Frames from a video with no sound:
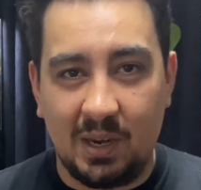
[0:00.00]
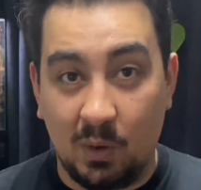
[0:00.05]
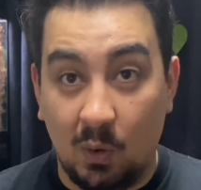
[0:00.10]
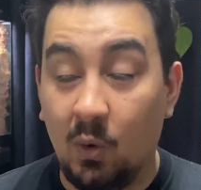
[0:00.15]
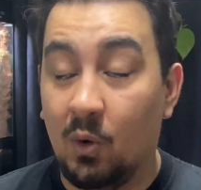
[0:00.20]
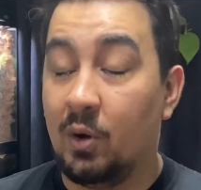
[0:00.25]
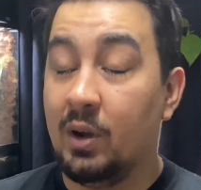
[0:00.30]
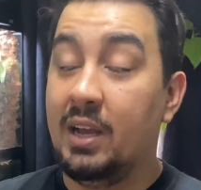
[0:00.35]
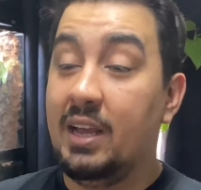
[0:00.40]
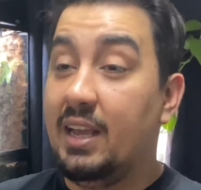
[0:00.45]

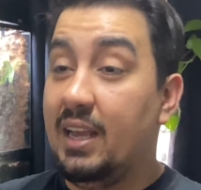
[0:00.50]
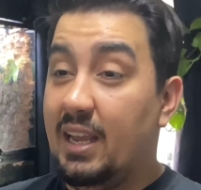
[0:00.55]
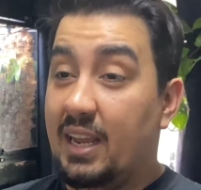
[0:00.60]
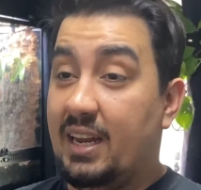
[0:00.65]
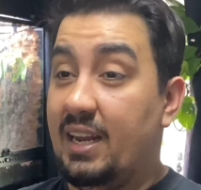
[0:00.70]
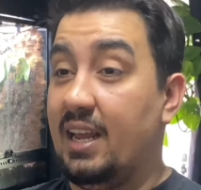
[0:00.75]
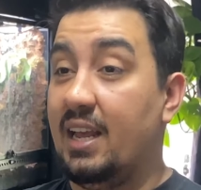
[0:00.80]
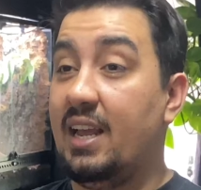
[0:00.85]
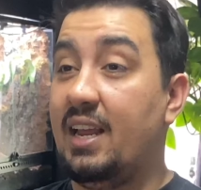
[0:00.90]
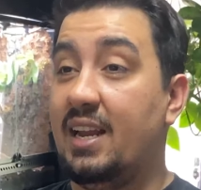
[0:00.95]
All in
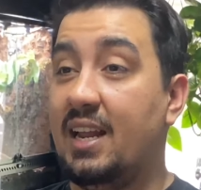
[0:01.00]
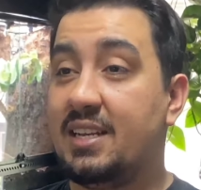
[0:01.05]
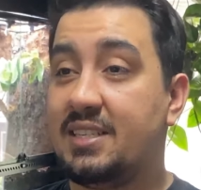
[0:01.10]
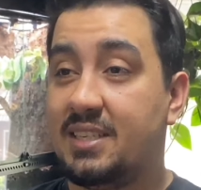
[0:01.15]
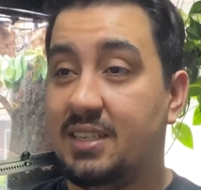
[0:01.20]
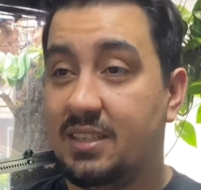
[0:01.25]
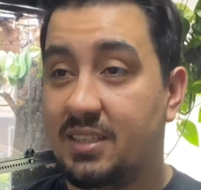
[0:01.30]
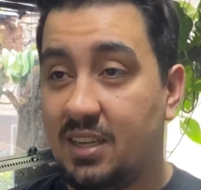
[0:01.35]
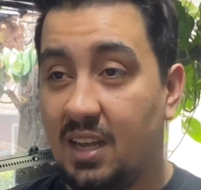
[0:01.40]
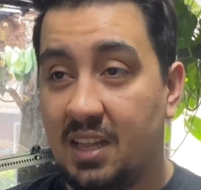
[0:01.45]

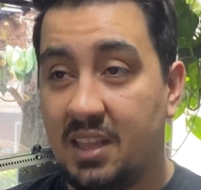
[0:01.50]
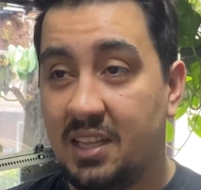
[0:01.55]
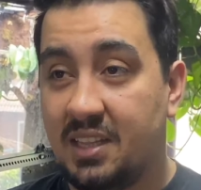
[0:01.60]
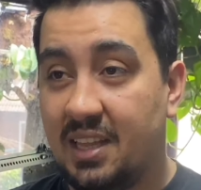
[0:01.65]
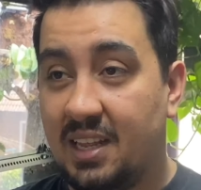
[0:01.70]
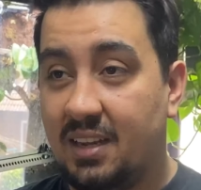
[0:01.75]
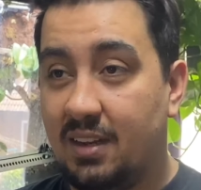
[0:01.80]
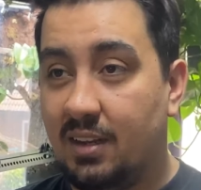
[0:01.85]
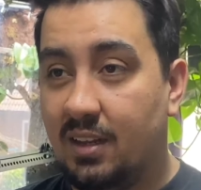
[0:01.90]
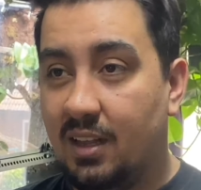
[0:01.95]
essence, other
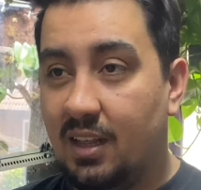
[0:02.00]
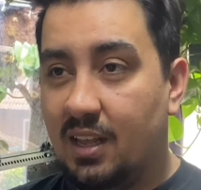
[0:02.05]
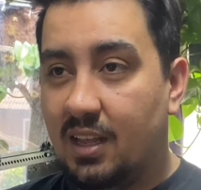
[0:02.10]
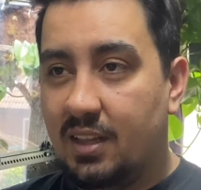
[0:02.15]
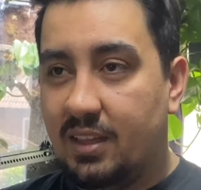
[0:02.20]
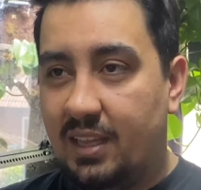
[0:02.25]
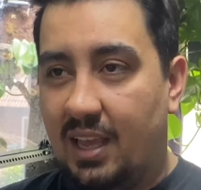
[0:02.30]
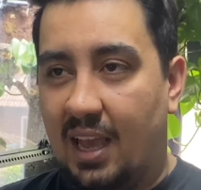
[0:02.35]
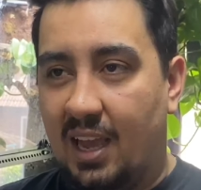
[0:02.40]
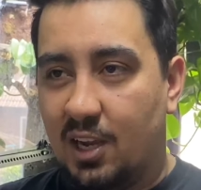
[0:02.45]
than
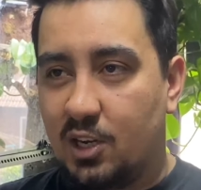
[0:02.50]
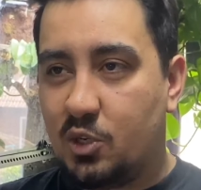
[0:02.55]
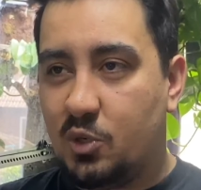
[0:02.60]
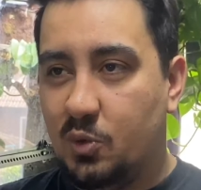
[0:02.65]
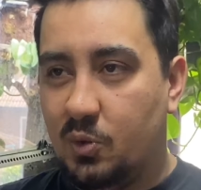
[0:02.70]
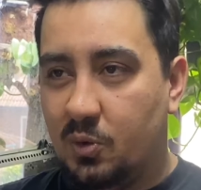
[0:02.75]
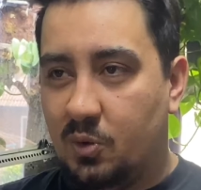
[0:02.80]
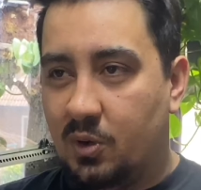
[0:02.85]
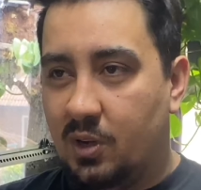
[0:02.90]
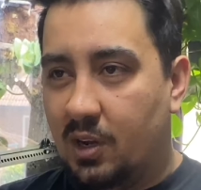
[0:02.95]
the
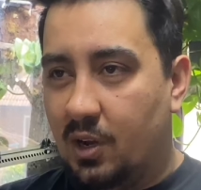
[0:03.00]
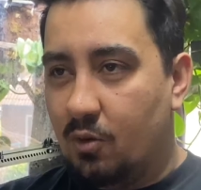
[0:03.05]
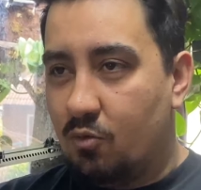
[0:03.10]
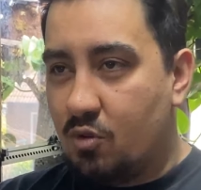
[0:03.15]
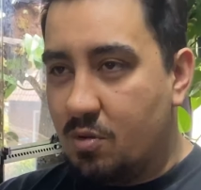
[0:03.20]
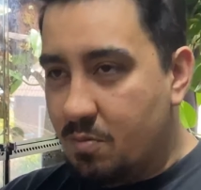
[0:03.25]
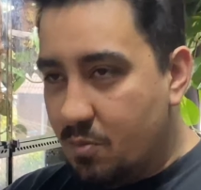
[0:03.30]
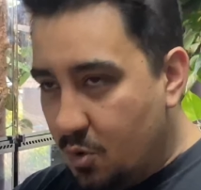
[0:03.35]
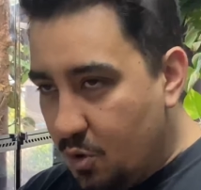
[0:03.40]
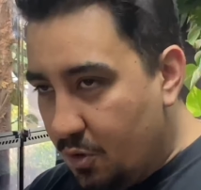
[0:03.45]
actual
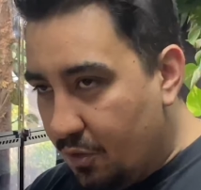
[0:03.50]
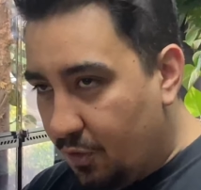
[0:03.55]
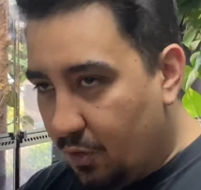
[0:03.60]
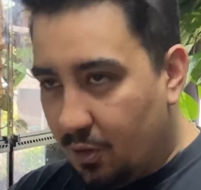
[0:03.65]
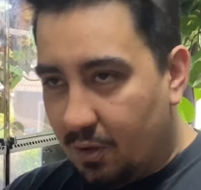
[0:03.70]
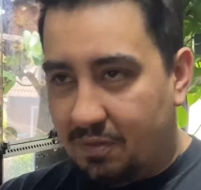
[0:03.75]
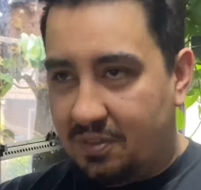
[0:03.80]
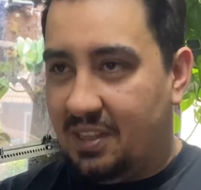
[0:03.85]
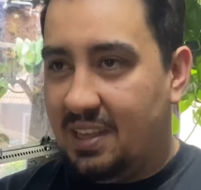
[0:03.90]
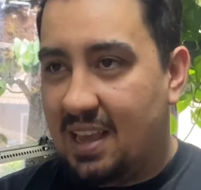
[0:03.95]
removal
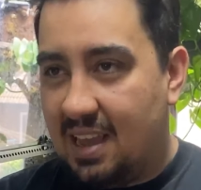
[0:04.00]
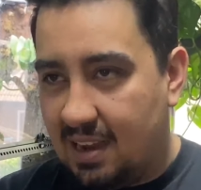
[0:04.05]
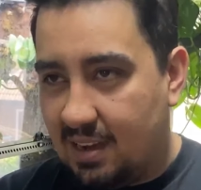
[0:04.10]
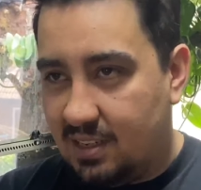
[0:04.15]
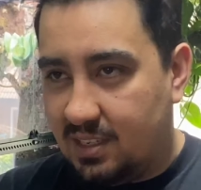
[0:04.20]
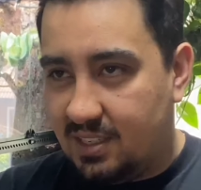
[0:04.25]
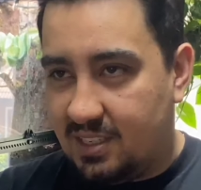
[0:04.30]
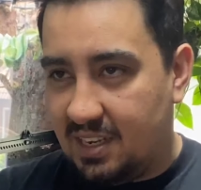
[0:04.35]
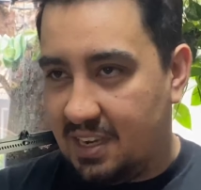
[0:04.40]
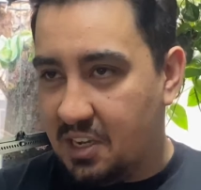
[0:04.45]
of the
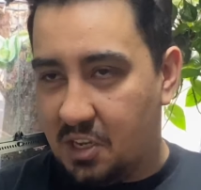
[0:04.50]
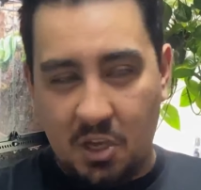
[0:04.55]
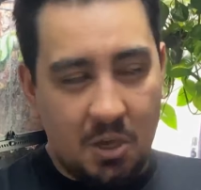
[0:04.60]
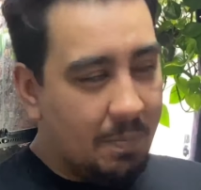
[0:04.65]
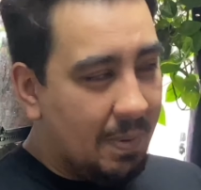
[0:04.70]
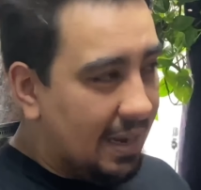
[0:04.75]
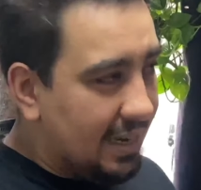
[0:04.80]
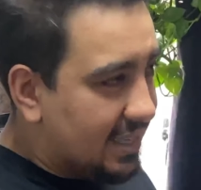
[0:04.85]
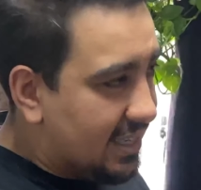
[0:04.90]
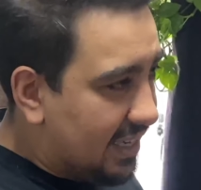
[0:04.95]
eggs,
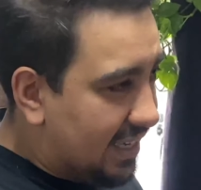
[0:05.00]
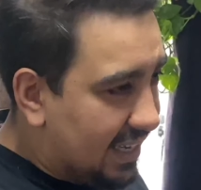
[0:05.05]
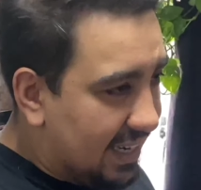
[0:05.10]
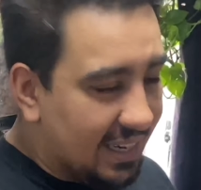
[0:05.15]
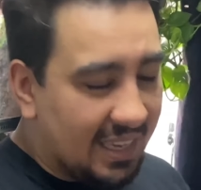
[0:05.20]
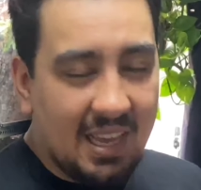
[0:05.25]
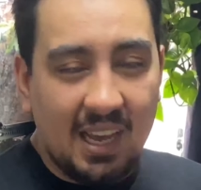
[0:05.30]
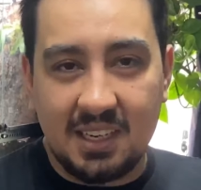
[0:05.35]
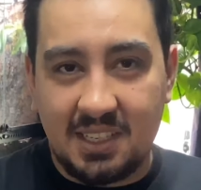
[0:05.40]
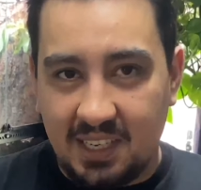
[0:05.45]
incubating and
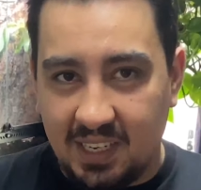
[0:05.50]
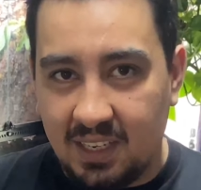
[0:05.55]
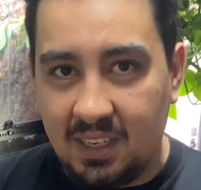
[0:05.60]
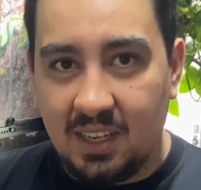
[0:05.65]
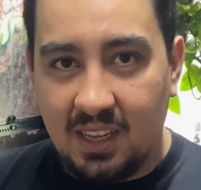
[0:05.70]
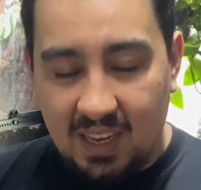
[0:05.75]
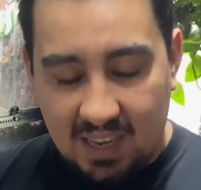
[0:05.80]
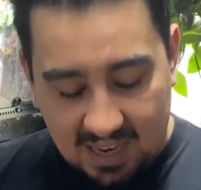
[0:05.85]
cutting,